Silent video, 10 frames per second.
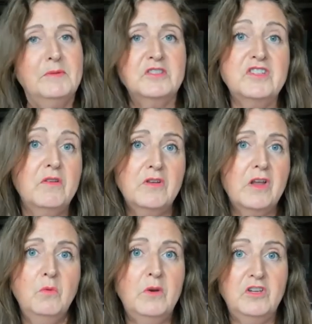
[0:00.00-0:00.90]
People just don't
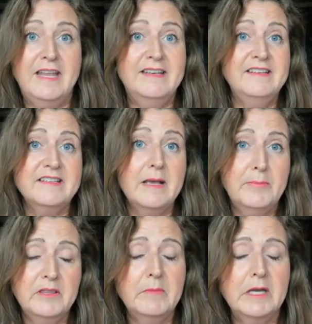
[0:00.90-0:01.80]
know which end is
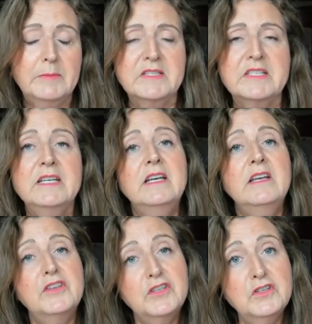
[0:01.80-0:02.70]
up at the moment.
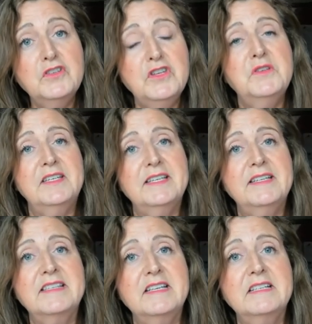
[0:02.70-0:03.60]
The good news
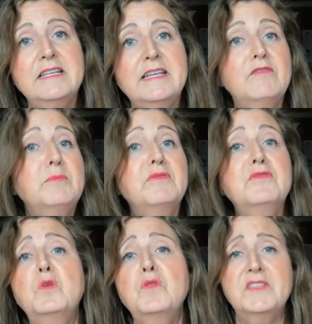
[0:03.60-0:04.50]
is that even
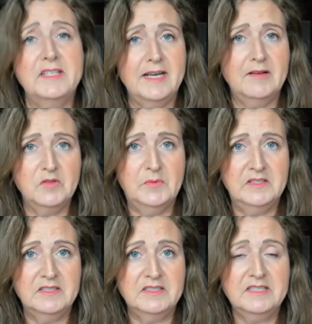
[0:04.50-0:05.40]
before this
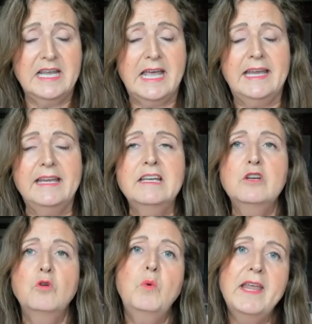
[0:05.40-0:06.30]
announcement today,
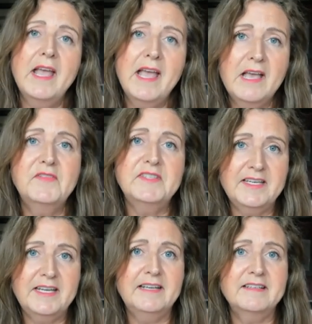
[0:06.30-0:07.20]
we have
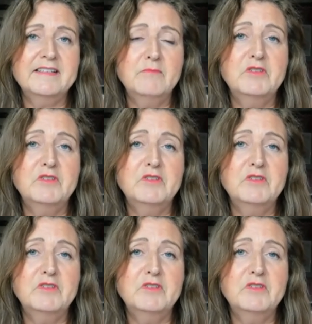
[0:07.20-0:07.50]
seen